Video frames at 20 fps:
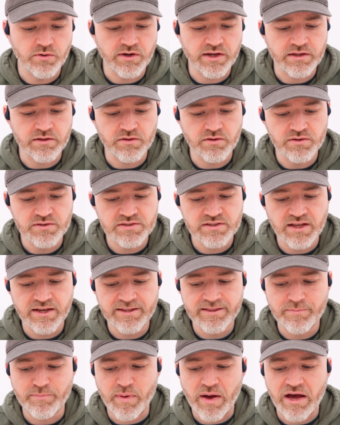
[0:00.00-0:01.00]
it looks like
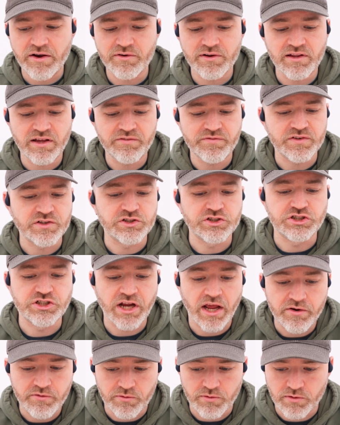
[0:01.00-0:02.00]
the battery life in
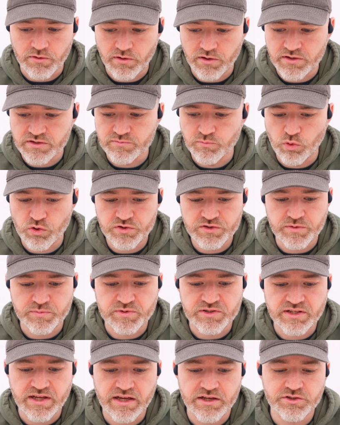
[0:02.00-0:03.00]
general is more
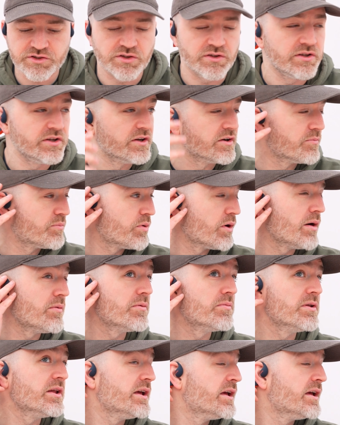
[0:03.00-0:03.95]
substantial here, probably